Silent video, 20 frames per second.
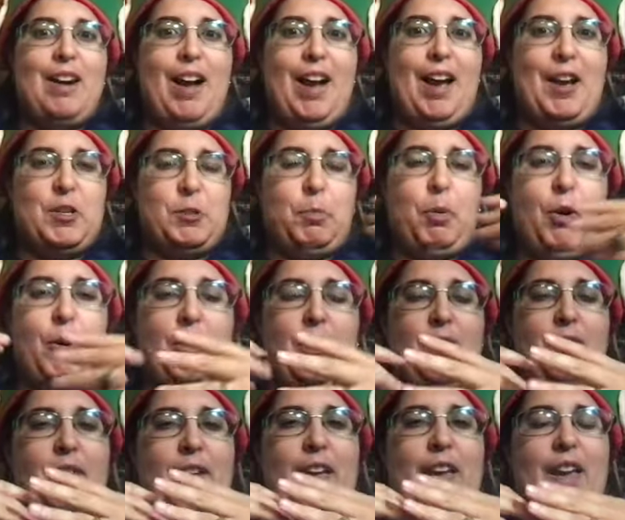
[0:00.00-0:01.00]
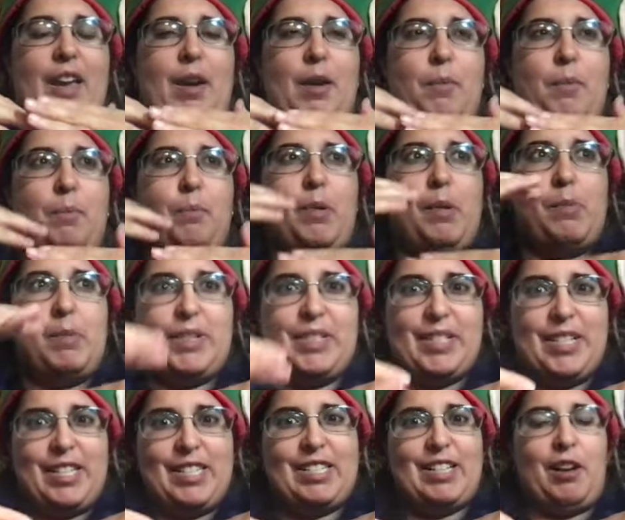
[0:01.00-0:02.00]
as part of a
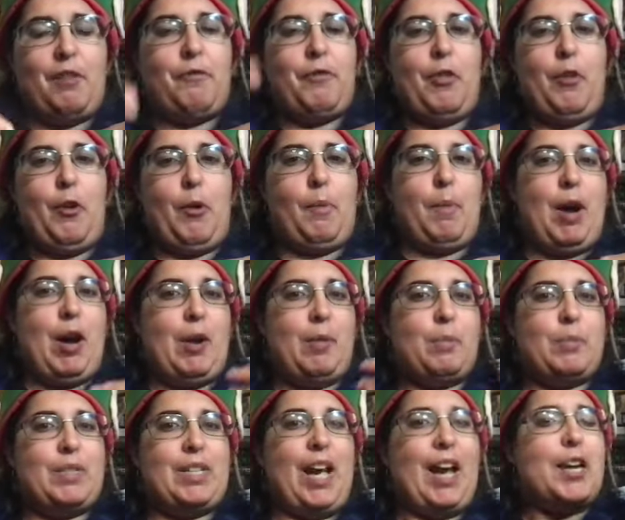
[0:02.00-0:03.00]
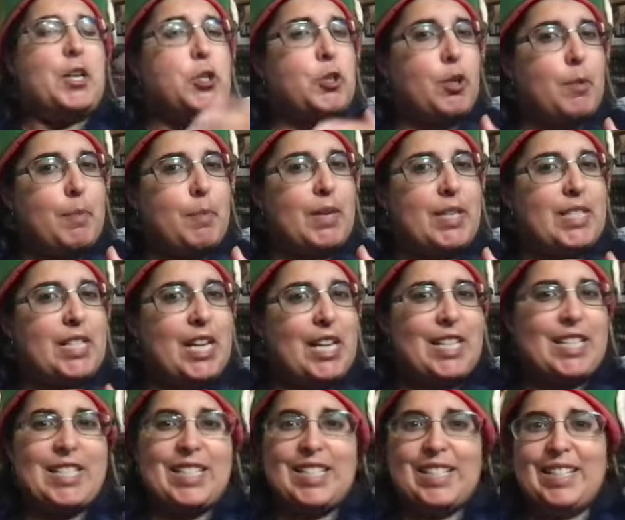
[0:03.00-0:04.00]
publicity stunt for their mom's ice cream
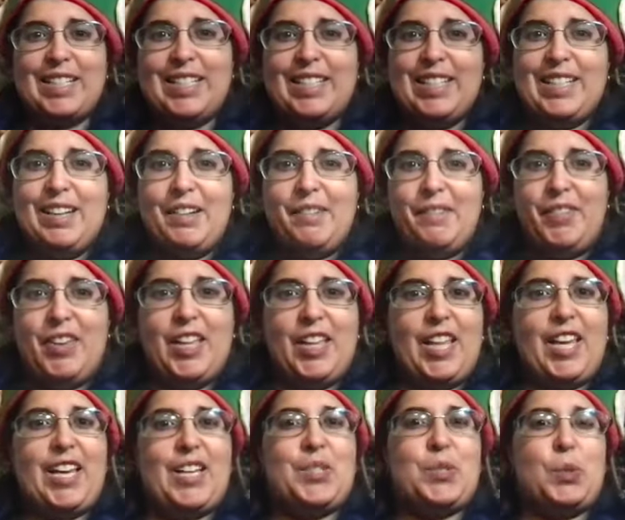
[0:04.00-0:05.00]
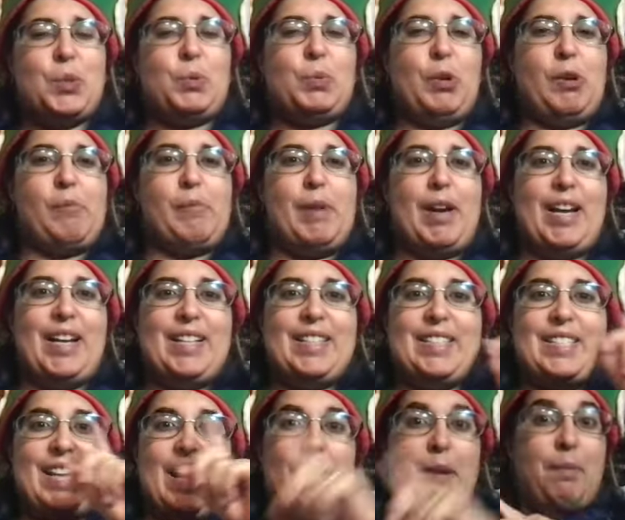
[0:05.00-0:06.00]
business, feelings,
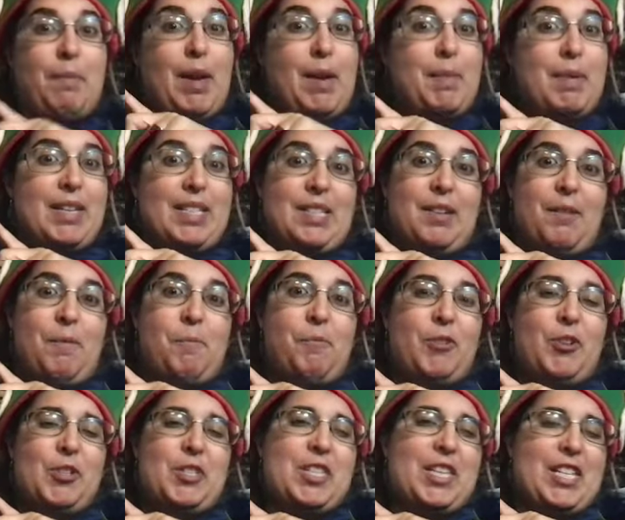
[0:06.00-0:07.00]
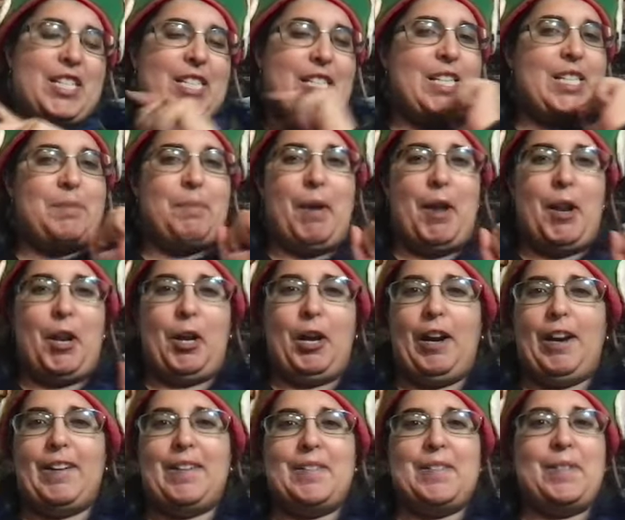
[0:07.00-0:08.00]
romance, and maybe some first kisses might
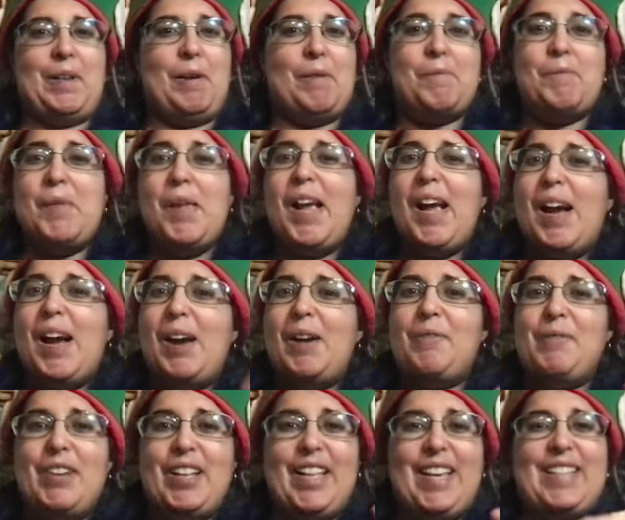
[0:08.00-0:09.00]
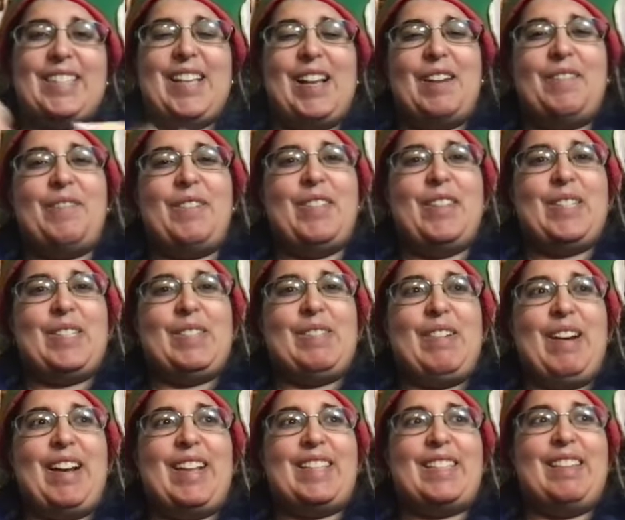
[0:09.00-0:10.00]
occur. So I'm really excited for this
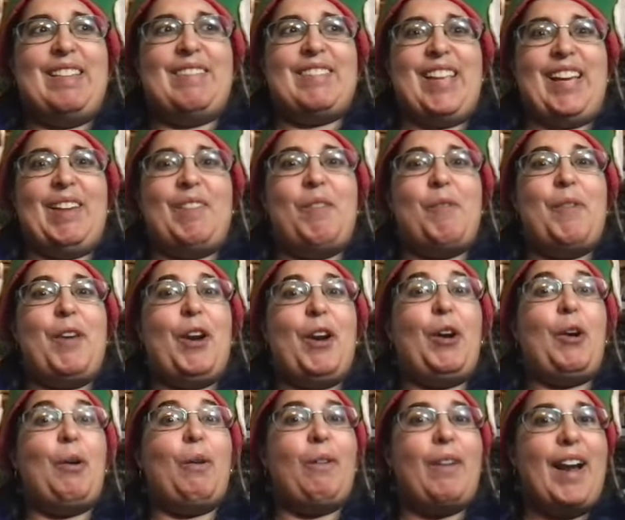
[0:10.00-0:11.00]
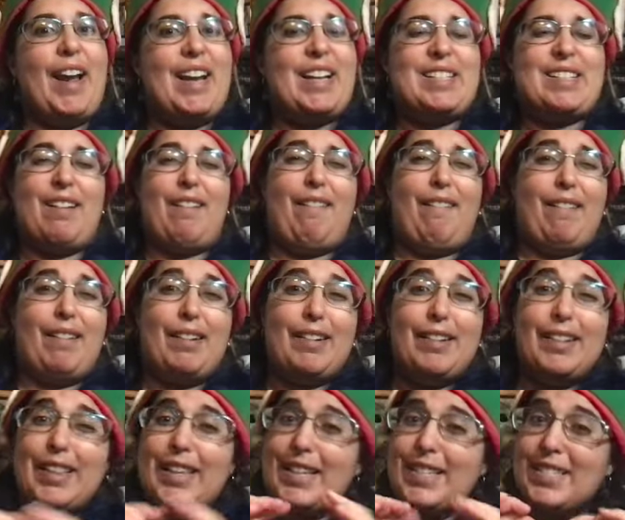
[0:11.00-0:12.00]
one. It seems like it will be a great
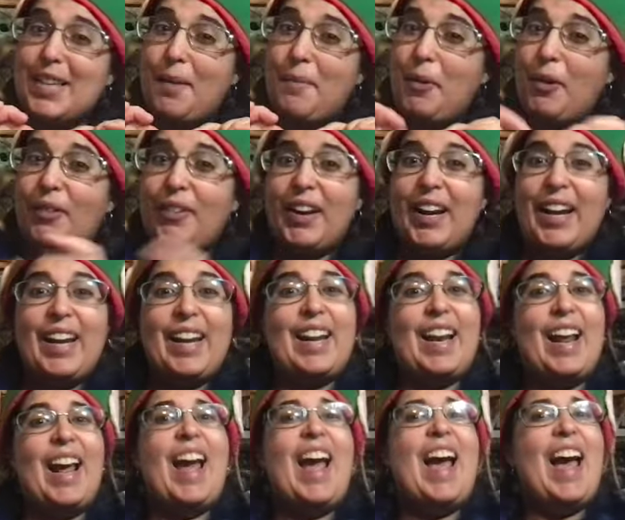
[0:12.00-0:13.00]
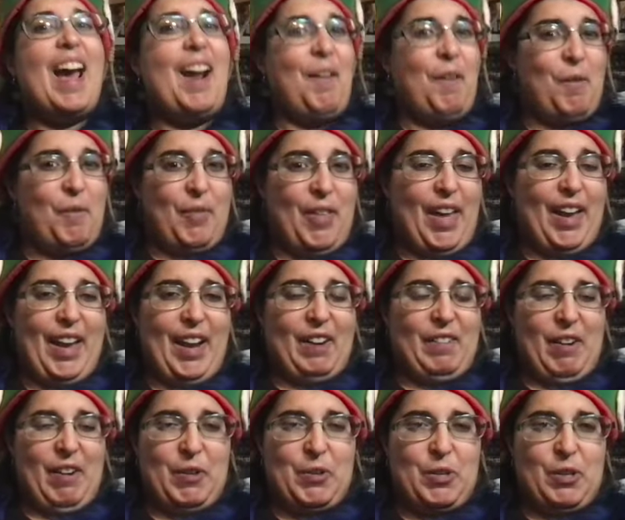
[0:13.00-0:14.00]
early summer read, and hopefully I get
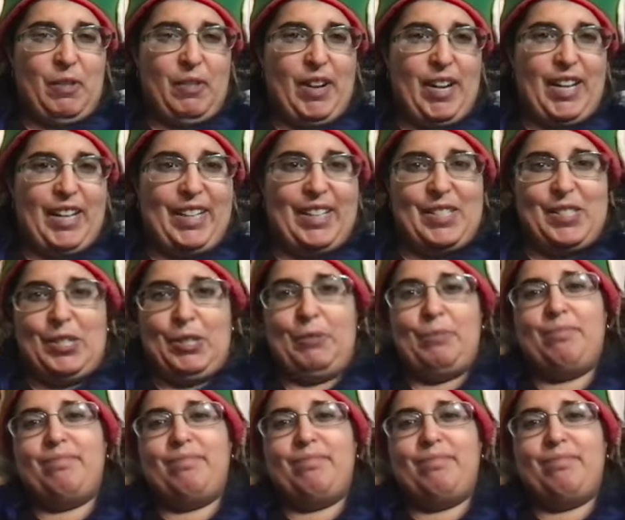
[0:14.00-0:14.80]
around to reading it too